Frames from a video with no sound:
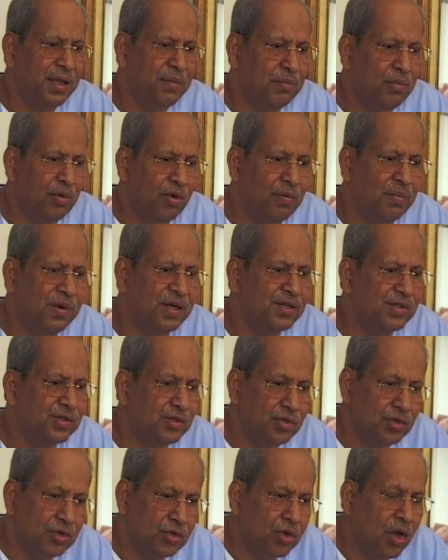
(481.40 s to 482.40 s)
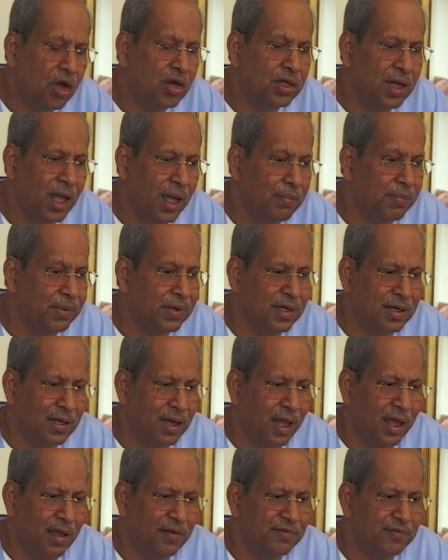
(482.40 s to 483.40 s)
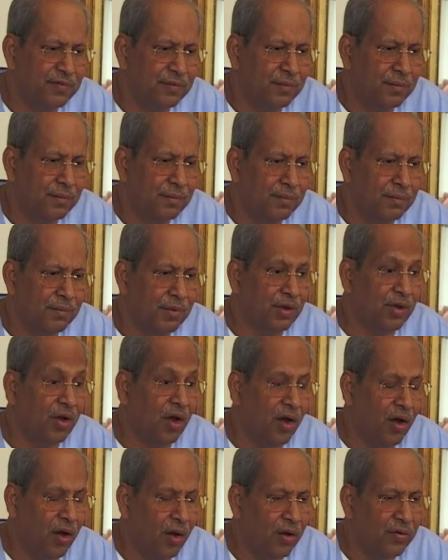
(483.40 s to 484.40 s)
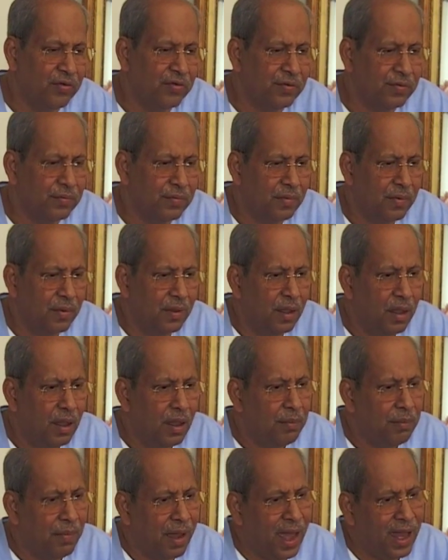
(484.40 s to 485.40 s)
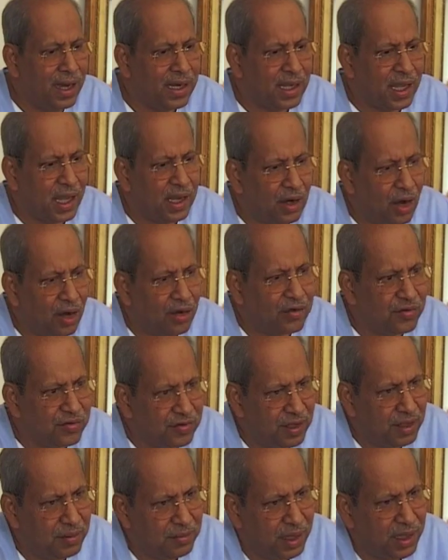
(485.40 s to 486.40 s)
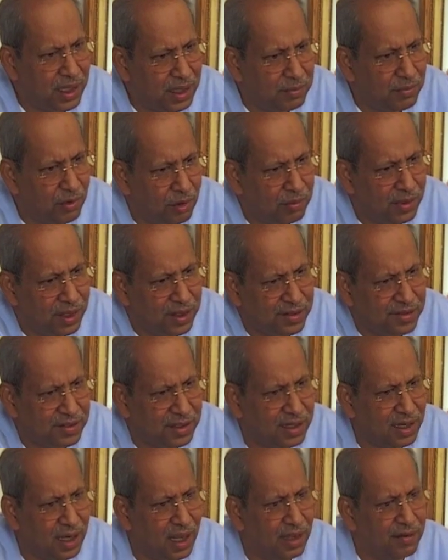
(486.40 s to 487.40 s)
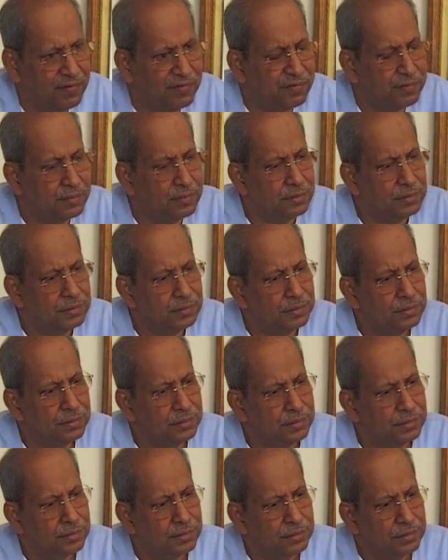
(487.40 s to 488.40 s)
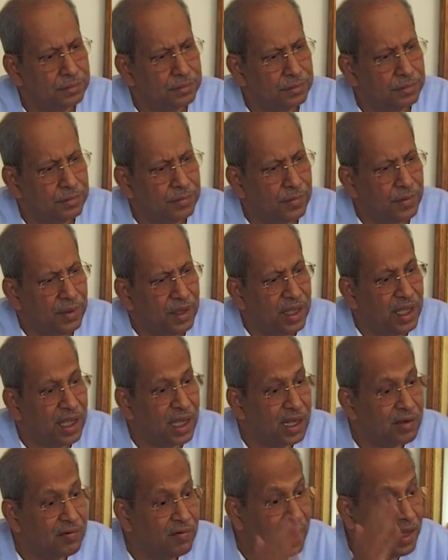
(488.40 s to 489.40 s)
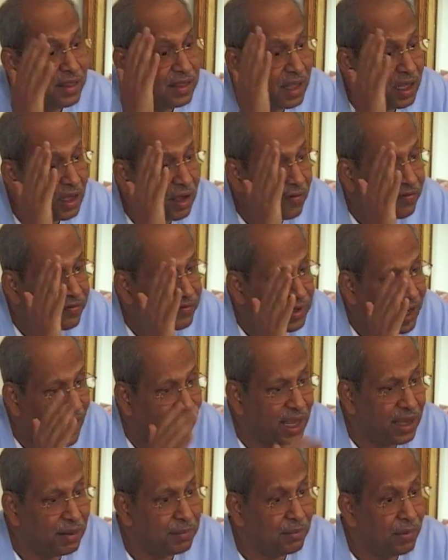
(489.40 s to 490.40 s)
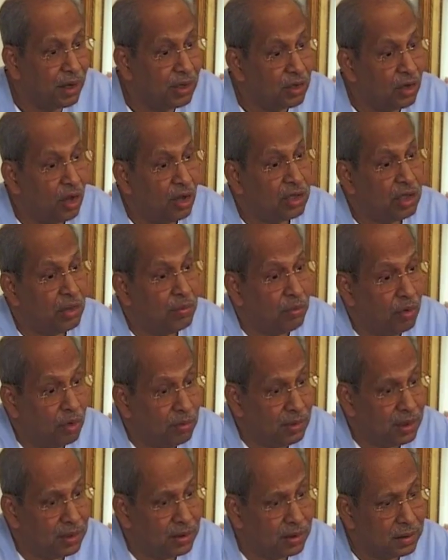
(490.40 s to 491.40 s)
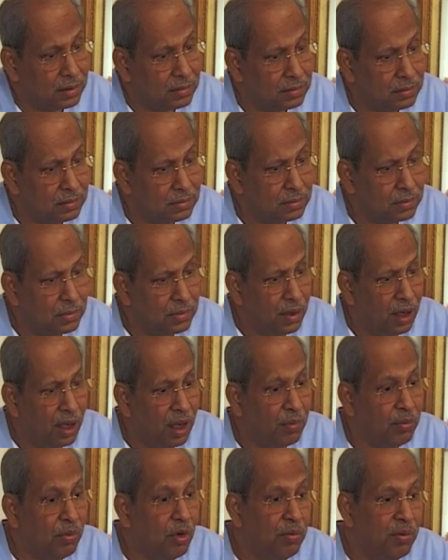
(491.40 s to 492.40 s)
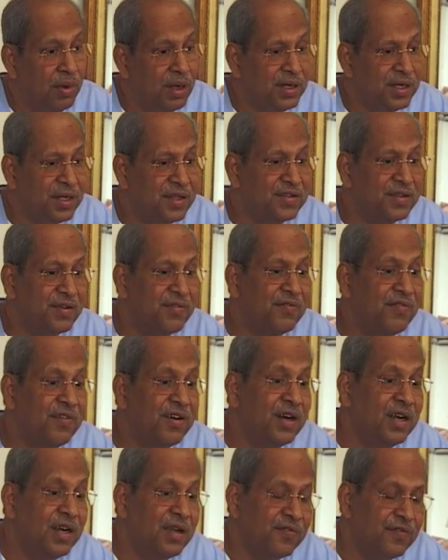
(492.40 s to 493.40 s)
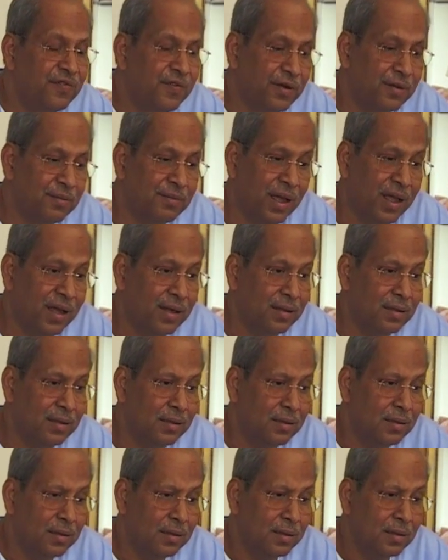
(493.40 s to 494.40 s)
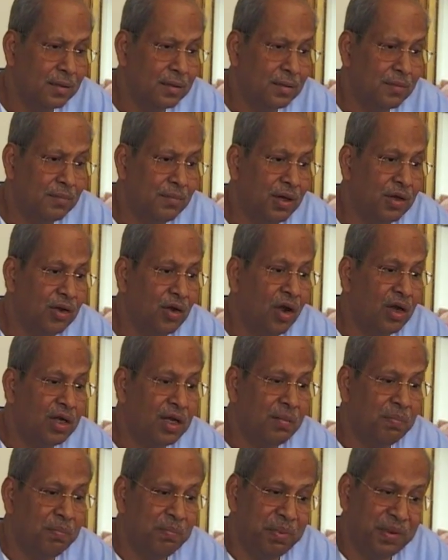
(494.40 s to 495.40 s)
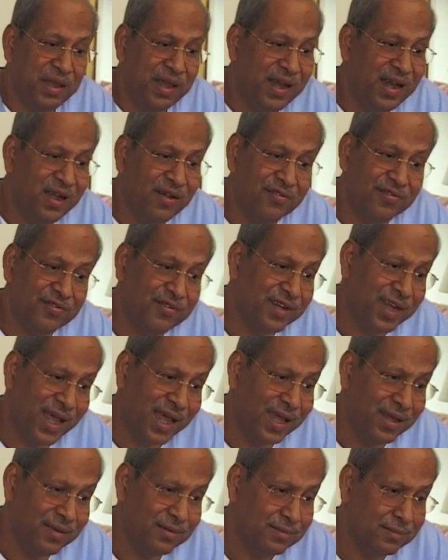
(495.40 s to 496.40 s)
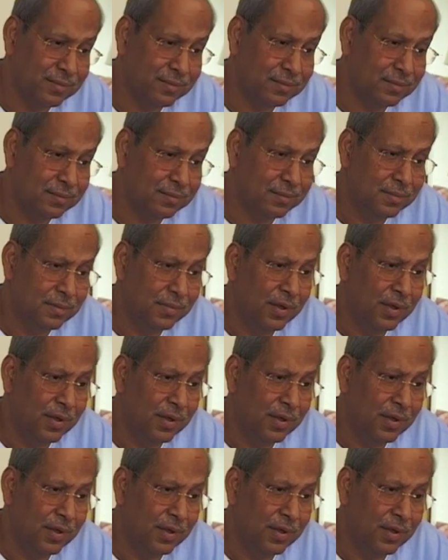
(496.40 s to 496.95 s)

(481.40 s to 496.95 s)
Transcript: many moments do not happen in life because man cannot see many moments in life. He can only think of time but not a moment. A moment is a word for man but not a period of time.